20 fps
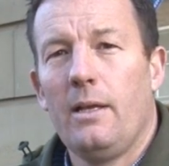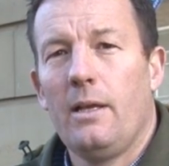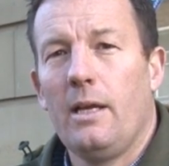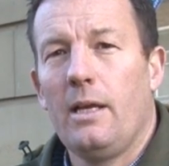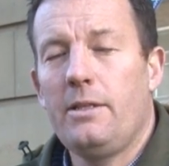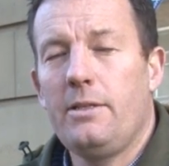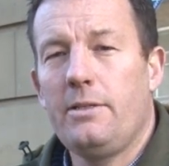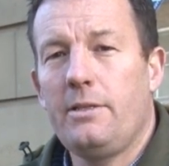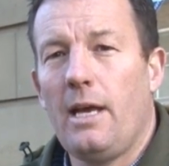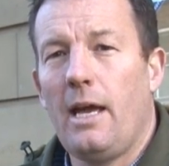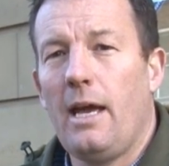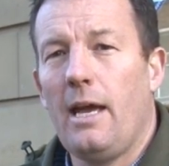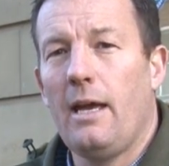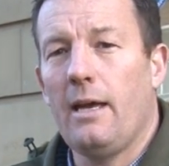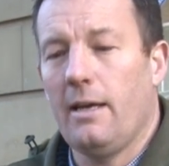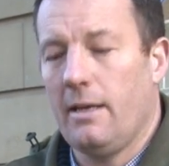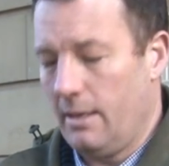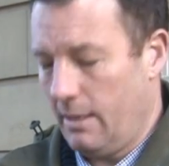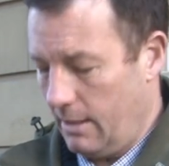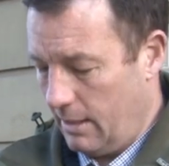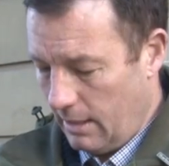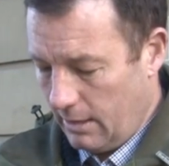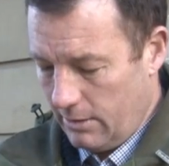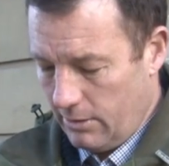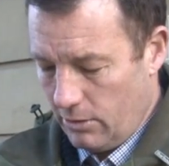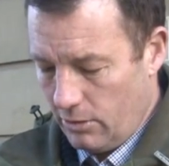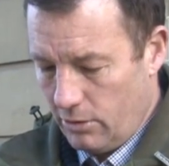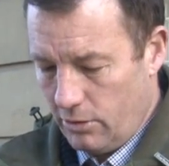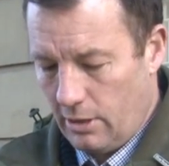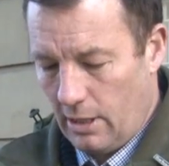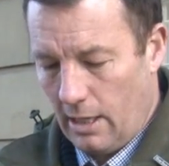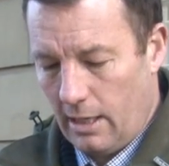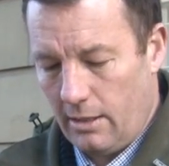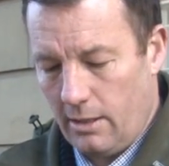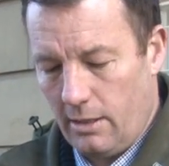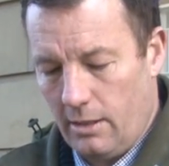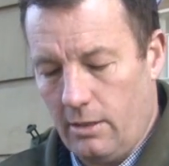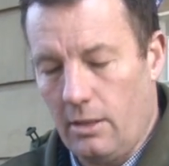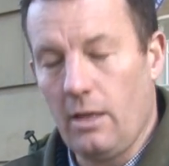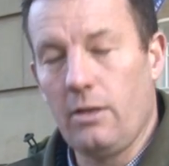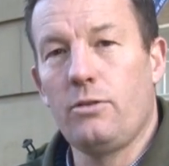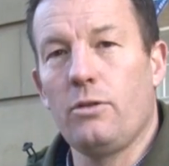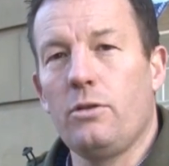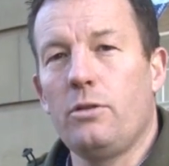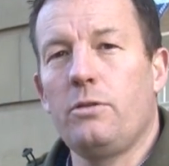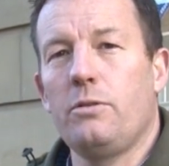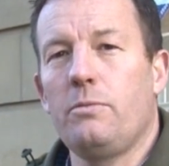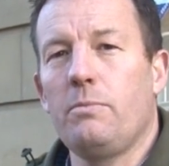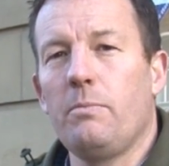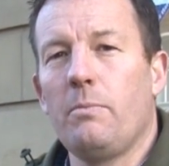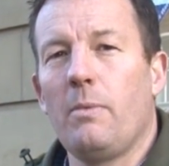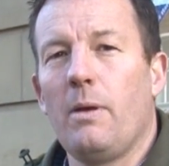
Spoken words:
It does